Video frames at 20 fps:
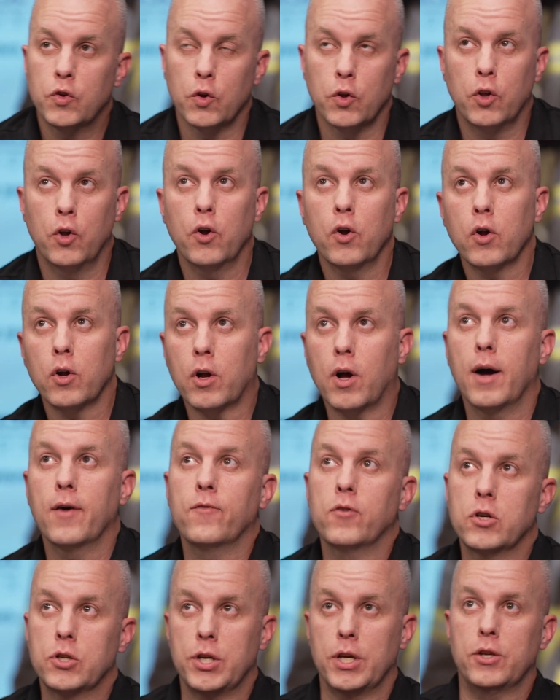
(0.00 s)
So your
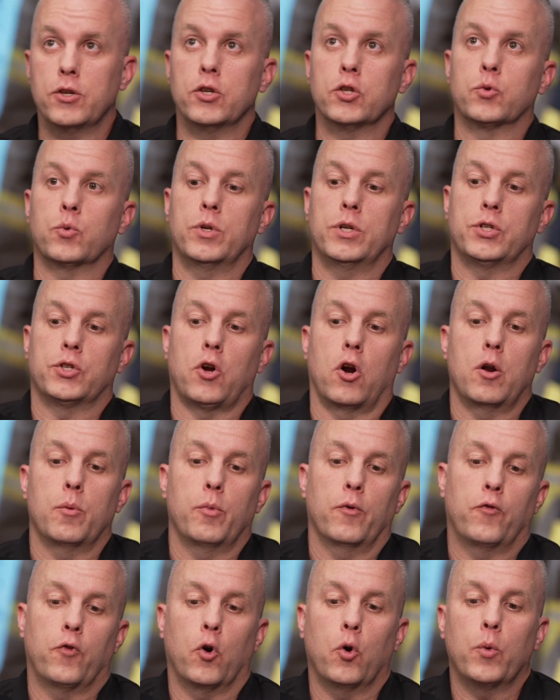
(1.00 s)
conversations would have
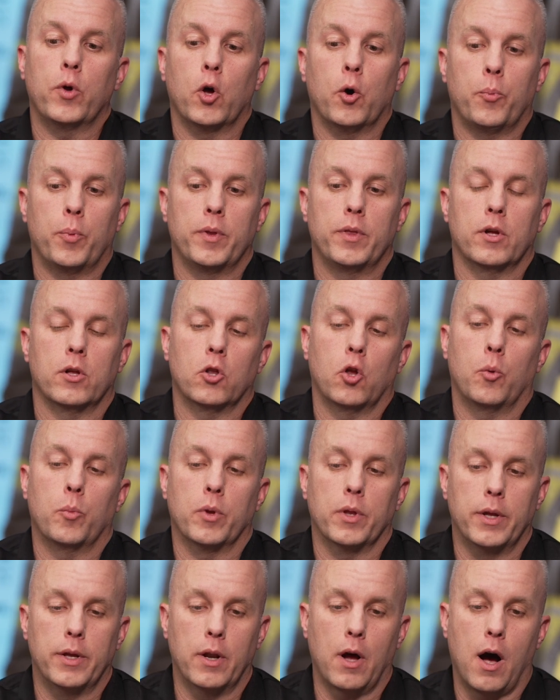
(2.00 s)
started before we opened the
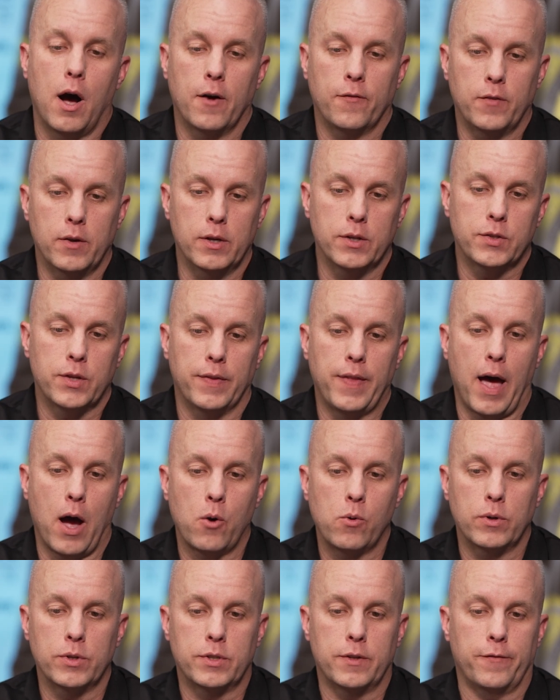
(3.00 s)
Loma Linda office, and
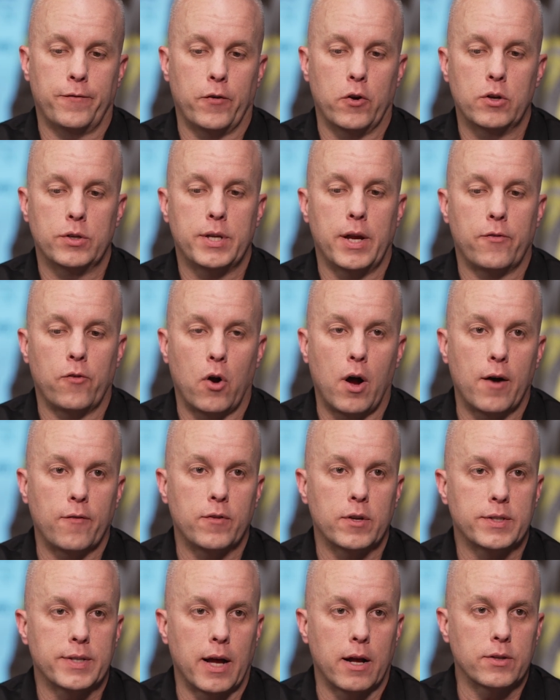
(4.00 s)
that was the first ever
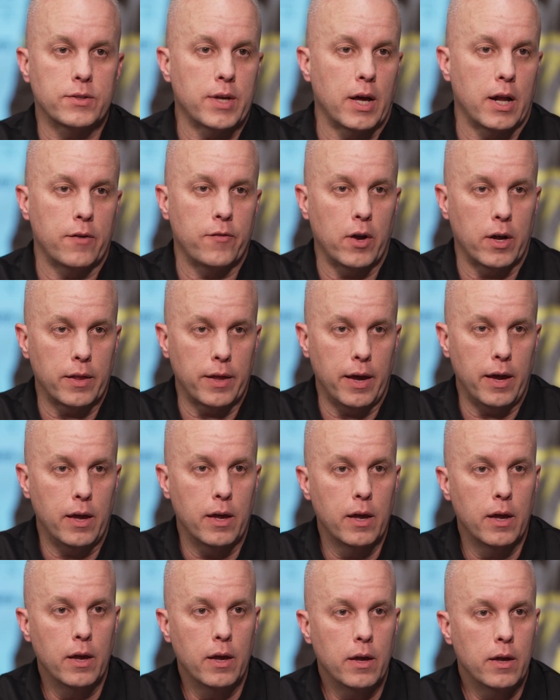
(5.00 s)
office outside of LA.
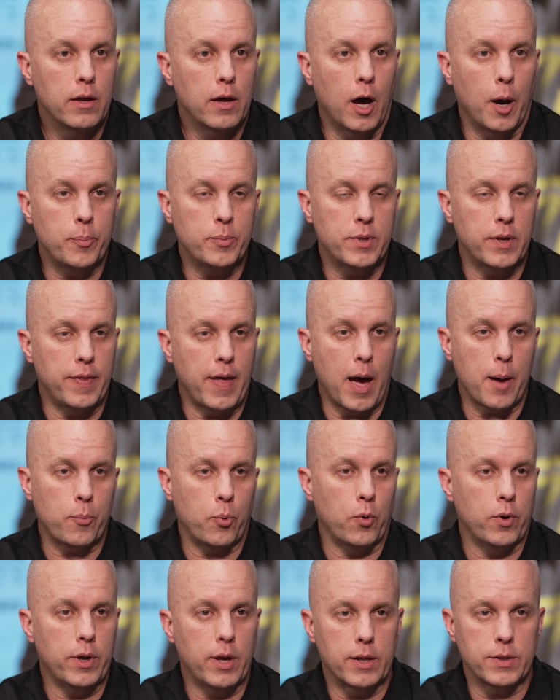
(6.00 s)
Up to
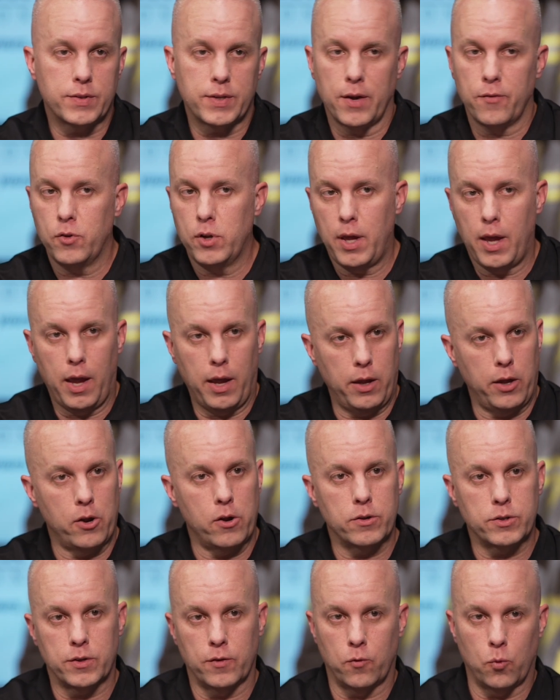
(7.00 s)
that point, you had 78
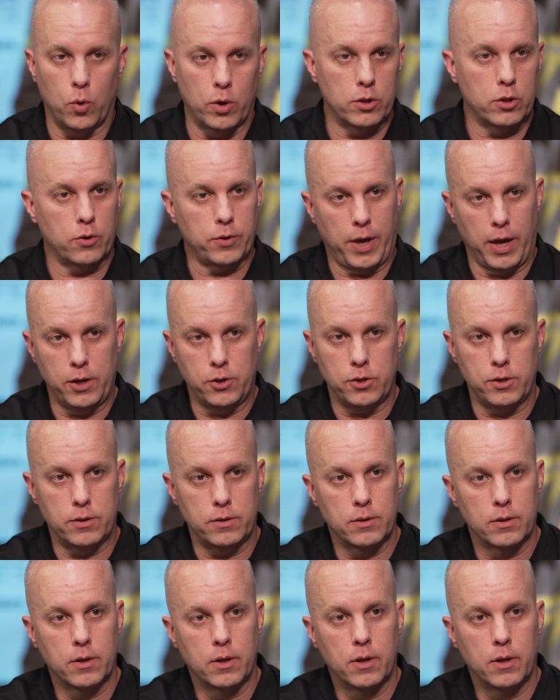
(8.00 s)
years of one location.